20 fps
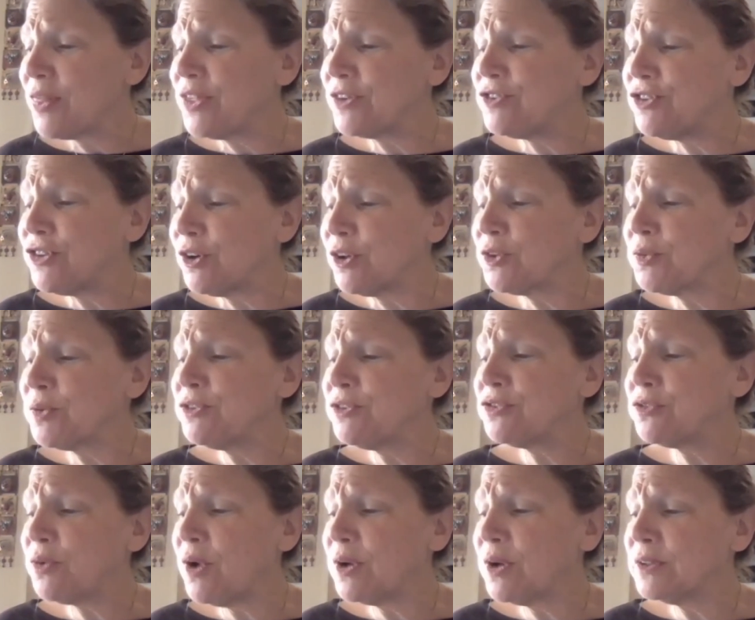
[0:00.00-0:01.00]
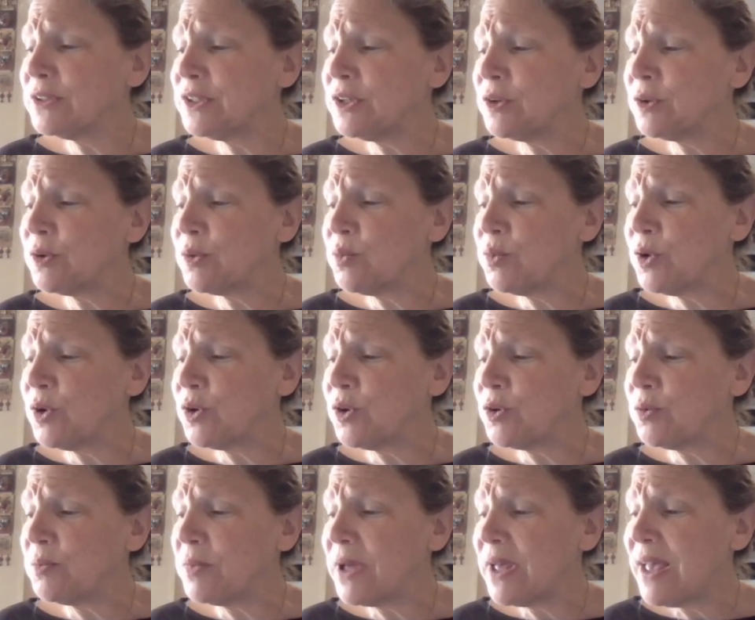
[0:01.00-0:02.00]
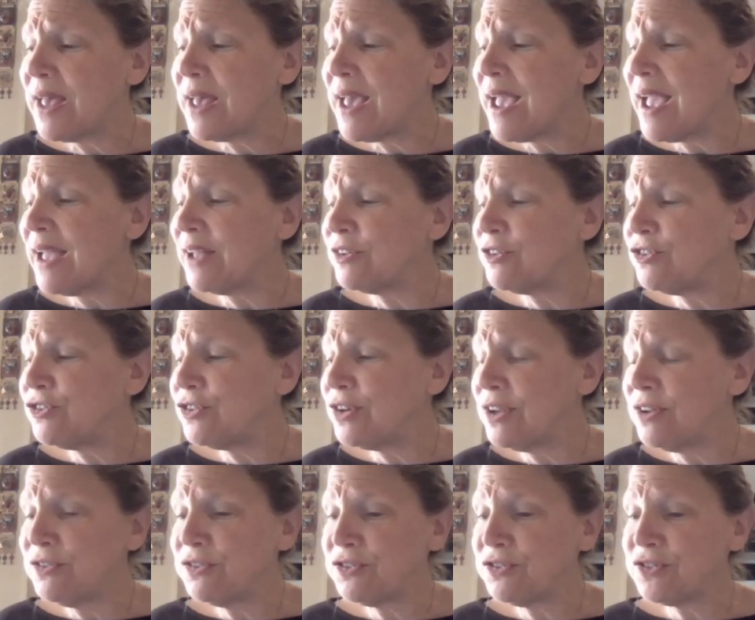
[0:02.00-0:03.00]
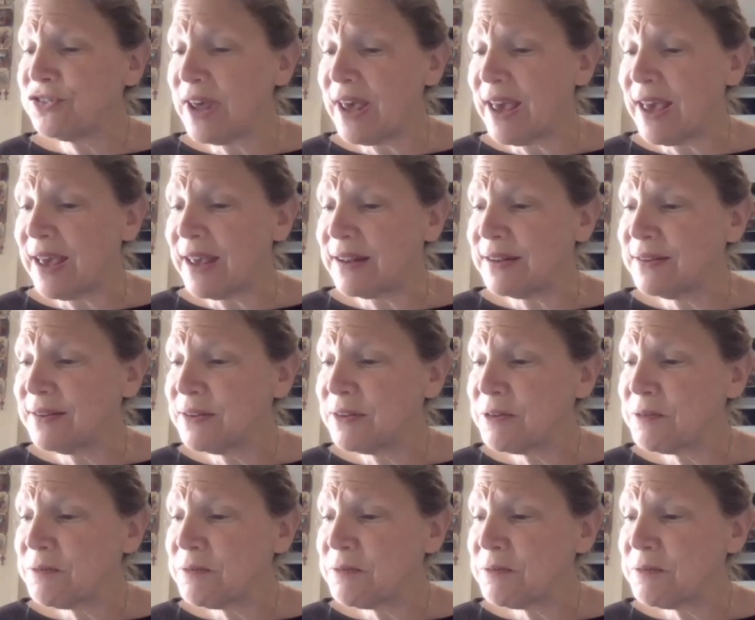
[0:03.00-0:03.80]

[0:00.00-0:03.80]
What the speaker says: children struggled in her womb, and she said,